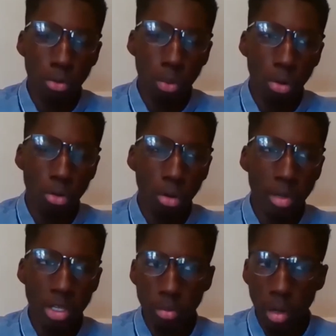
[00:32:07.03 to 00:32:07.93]
of
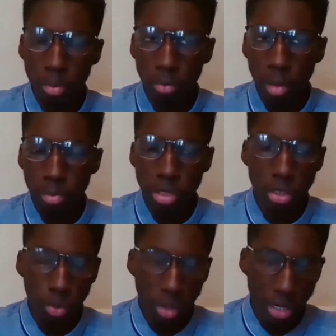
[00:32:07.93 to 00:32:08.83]
comedy on my
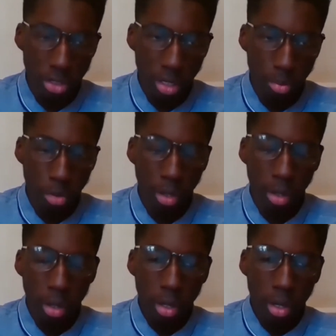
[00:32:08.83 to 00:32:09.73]
business one actually. But
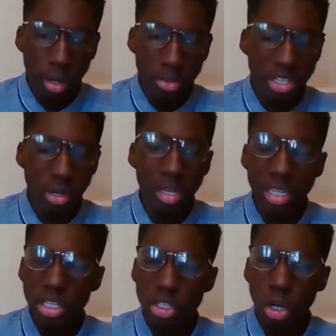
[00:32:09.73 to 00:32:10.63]
sometimes
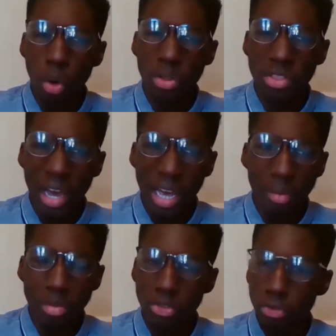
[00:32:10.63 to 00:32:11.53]
I just go on there and
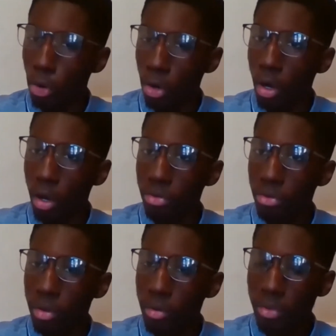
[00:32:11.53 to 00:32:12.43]
I'm just for a laugh.
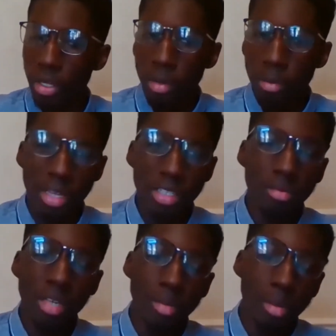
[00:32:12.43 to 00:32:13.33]
But then
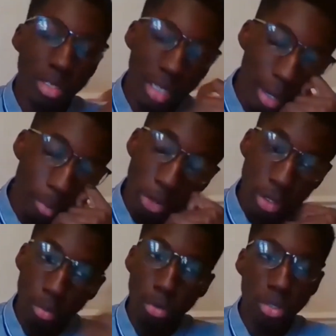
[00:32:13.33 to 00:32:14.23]
sometimes I'm just like, I'm not in
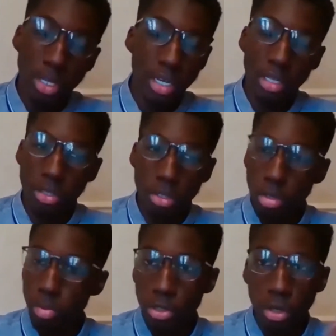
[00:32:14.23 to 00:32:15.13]
the mood to hear these
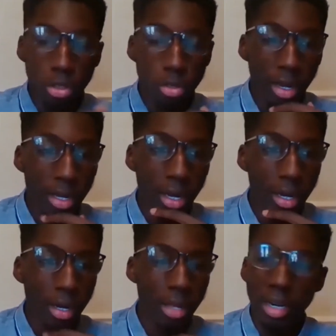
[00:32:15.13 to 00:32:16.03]
stupid jokes, man.
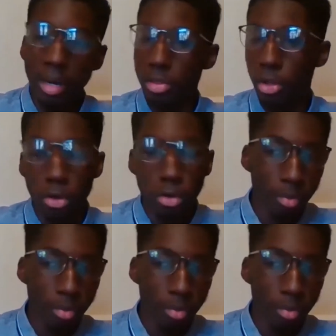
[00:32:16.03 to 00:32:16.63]
And then I'm just going to